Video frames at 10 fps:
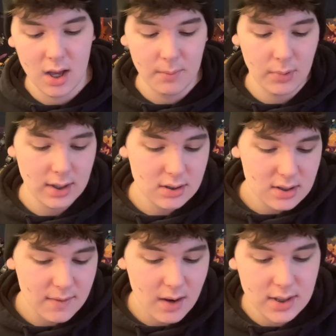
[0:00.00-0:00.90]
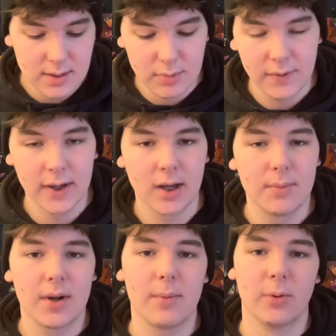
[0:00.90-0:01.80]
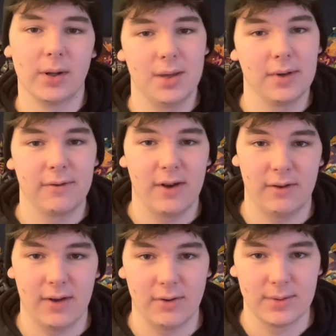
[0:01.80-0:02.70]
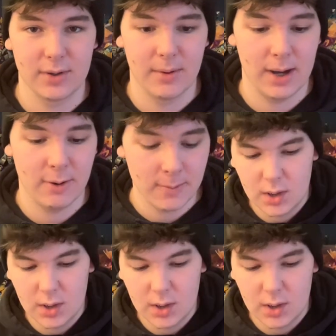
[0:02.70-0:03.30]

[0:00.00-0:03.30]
but he's just a very simple figure, but I'm a really big fan of how he's come out.